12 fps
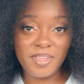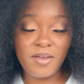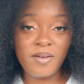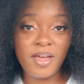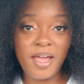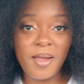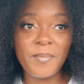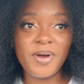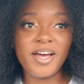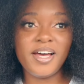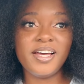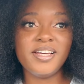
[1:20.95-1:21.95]
Okay.
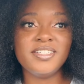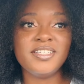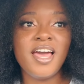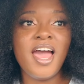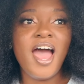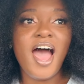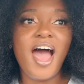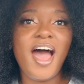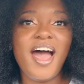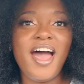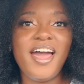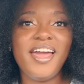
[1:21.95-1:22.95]
Because
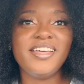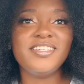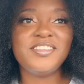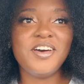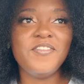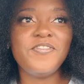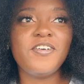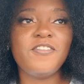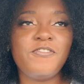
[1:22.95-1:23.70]
I suffer